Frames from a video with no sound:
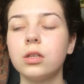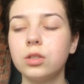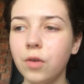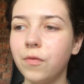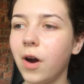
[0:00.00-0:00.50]

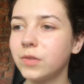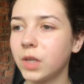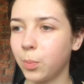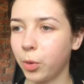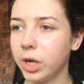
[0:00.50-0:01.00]
So far I've
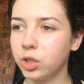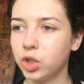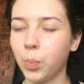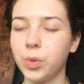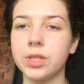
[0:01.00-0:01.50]
done a pretty good
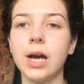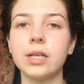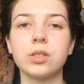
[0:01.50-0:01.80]
job with that.